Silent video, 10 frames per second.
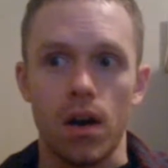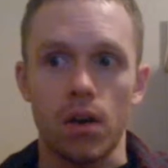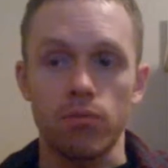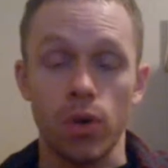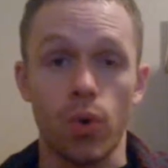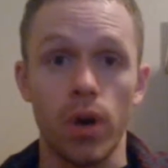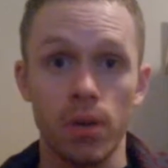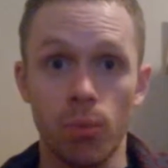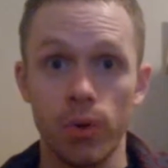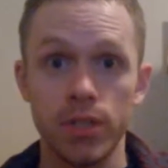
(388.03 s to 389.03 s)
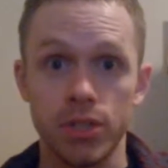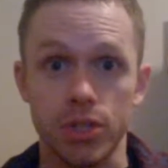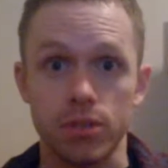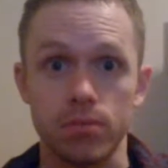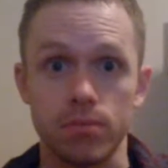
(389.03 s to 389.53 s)
require
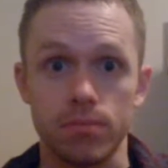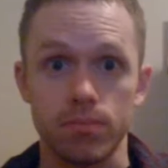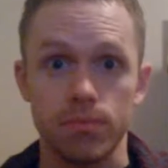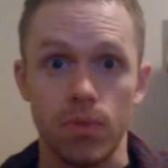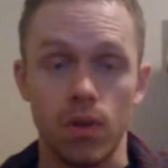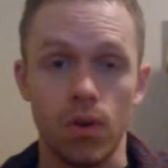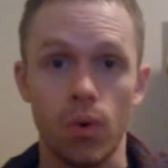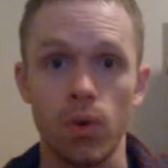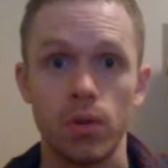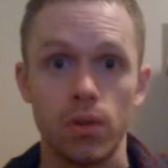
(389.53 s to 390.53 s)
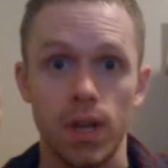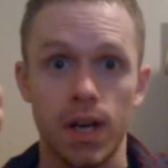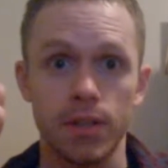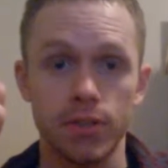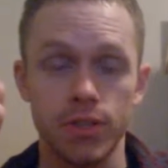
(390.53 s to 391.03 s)
moisture. Oil
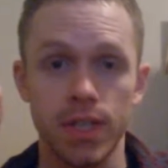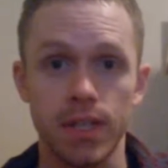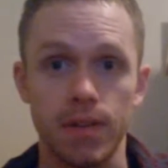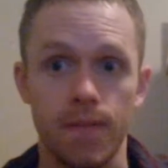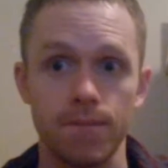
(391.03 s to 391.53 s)
on your skin,